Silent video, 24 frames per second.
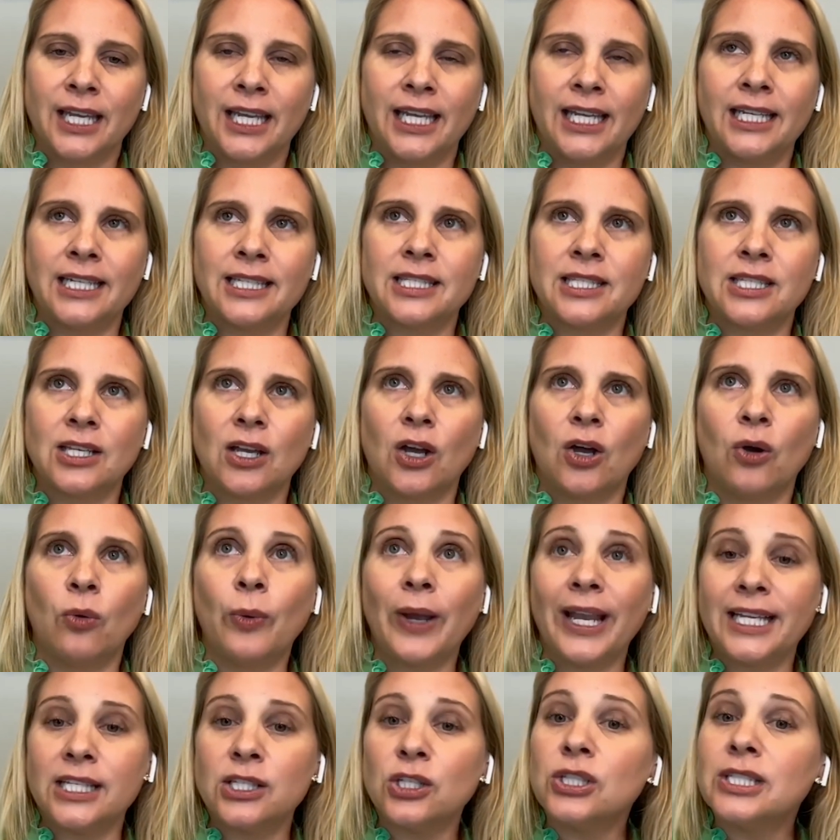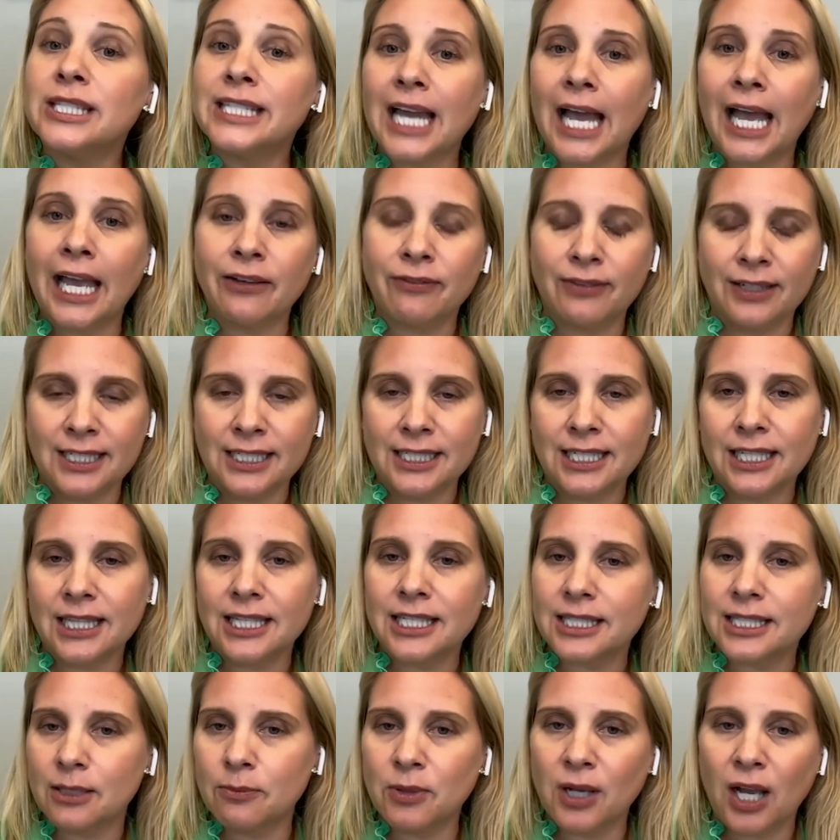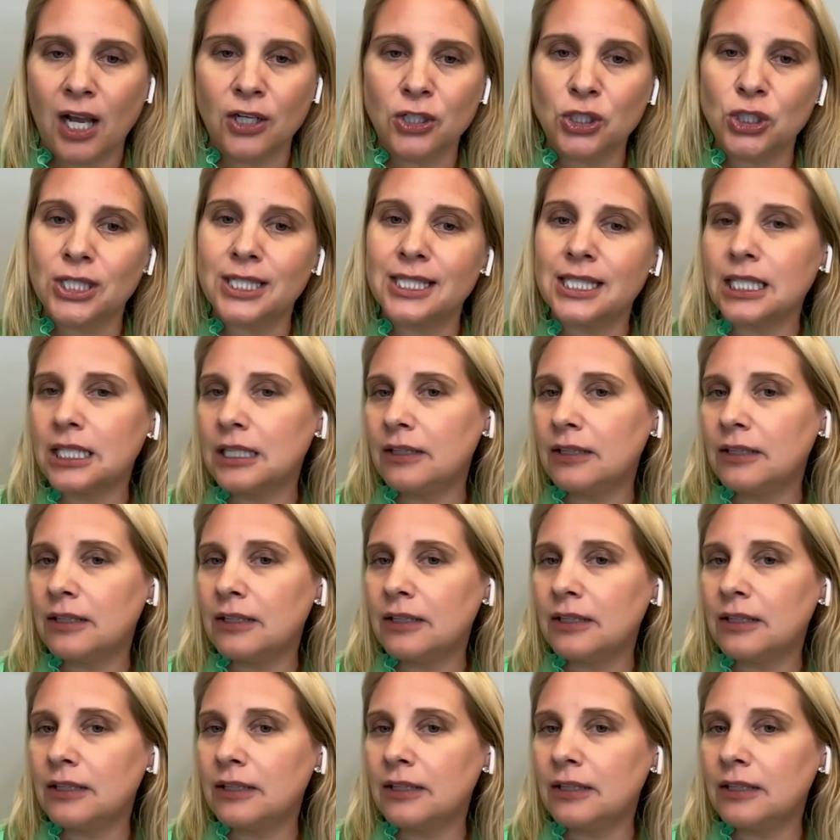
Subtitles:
It's a way to dive into the subconscious